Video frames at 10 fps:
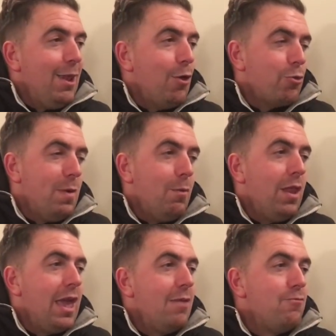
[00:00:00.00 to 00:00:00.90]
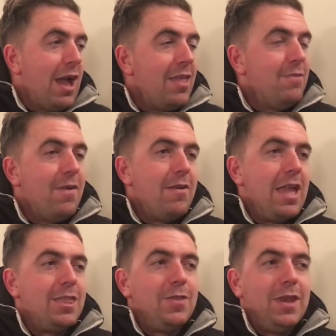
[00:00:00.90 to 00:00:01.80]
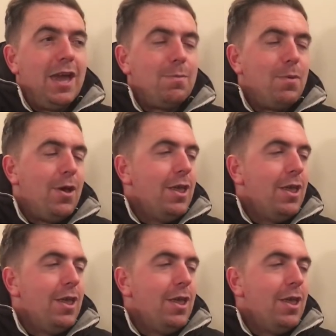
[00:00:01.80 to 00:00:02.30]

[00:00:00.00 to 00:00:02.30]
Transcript: I lost my wallet right at the very end of the night, but